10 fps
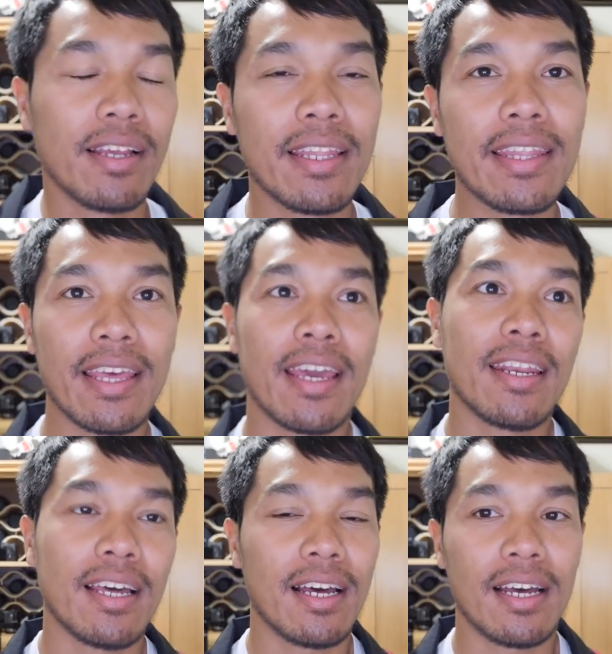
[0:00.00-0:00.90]
And
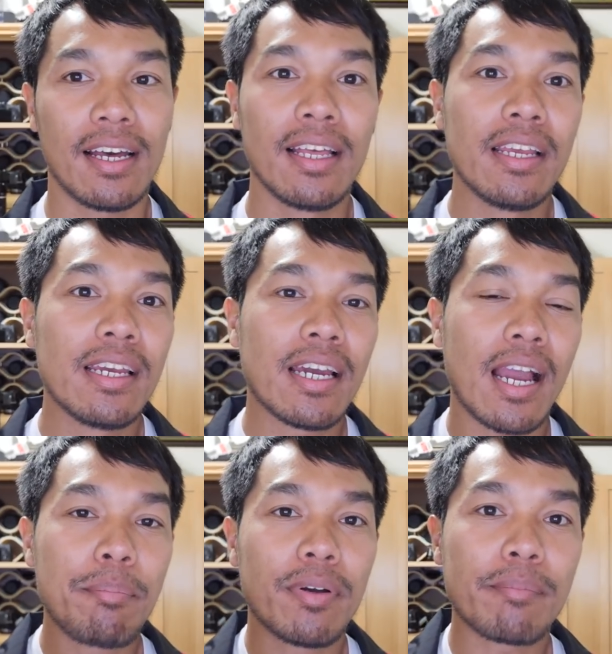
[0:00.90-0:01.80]
then
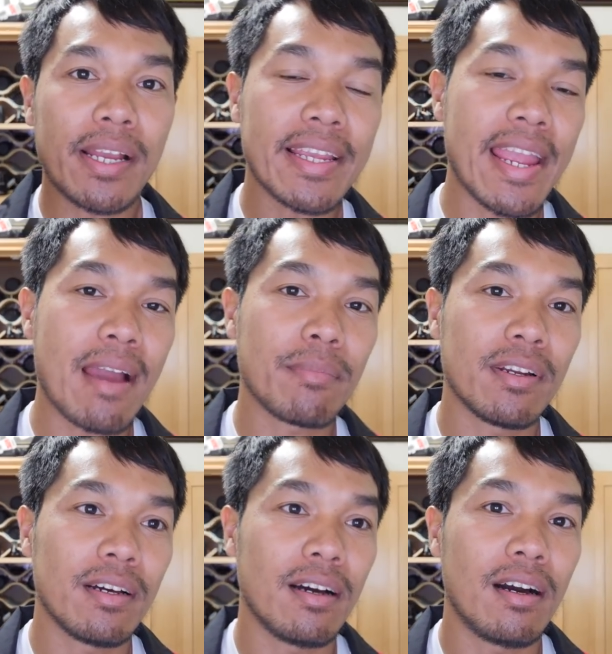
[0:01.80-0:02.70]
I put my
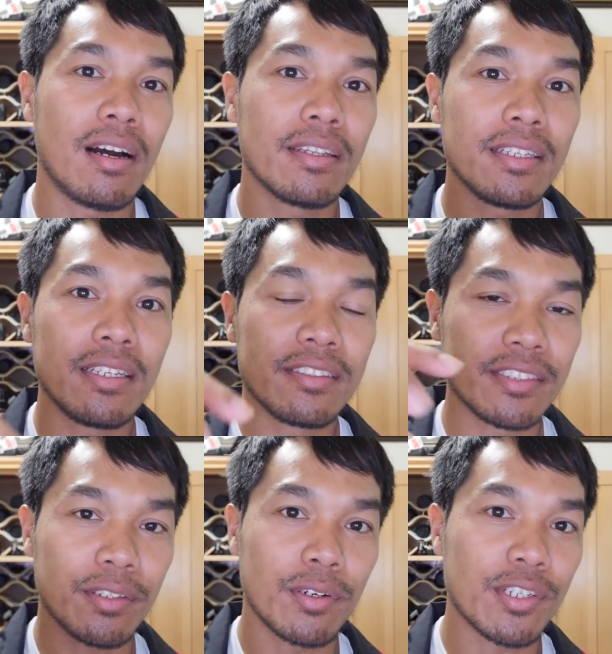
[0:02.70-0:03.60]
camera on the
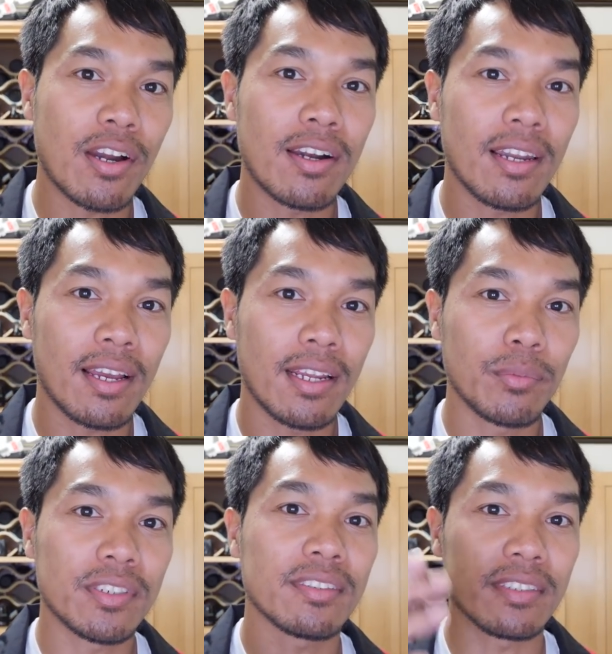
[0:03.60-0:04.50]
0-yard line,
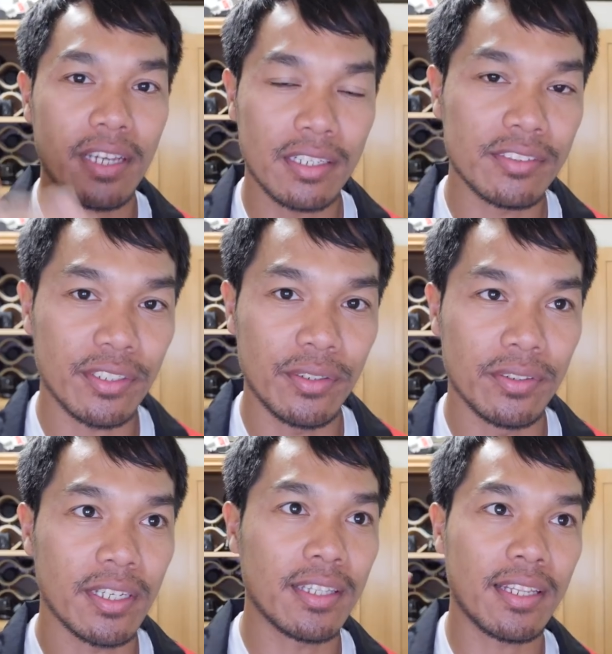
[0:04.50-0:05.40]
which is the end
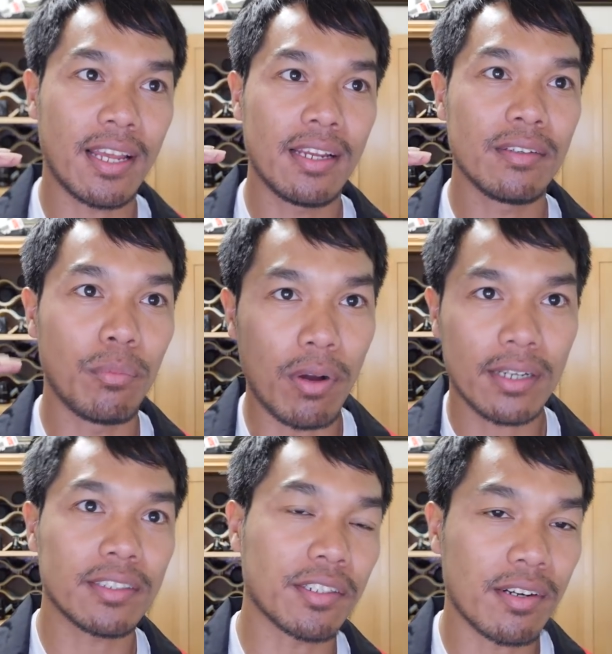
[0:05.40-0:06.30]
zone. And then I
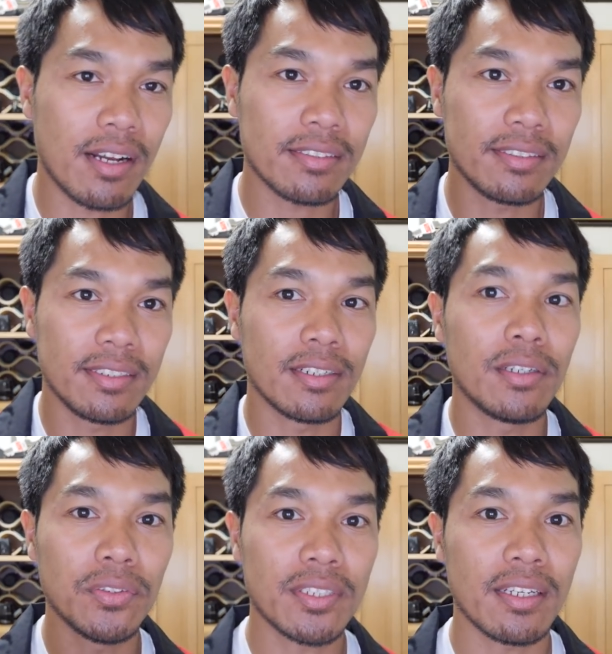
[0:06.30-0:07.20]
walked across and did a
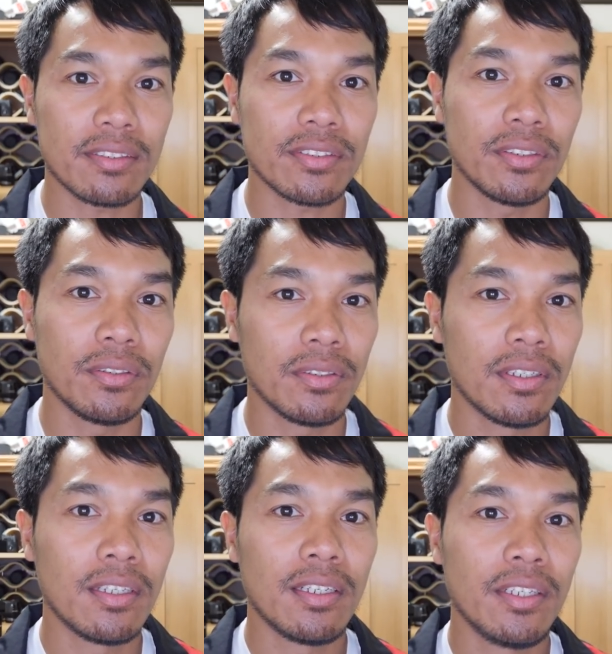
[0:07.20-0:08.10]
whole test. So
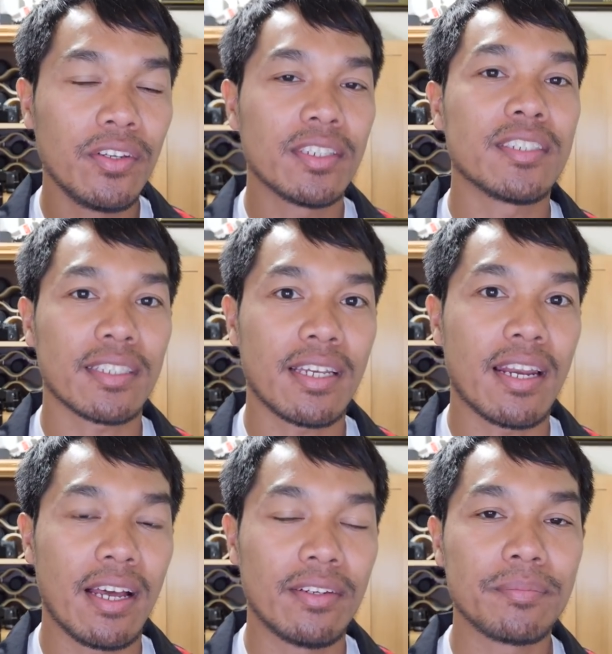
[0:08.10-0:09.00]
you can check
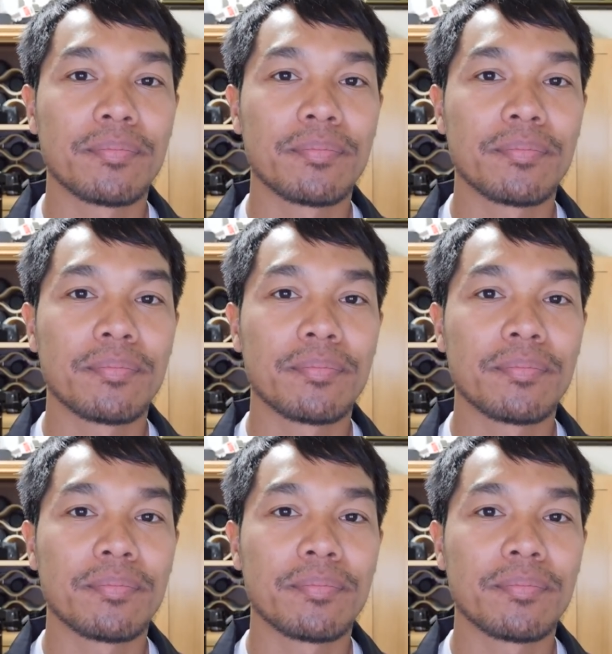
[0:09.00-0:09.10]
that out.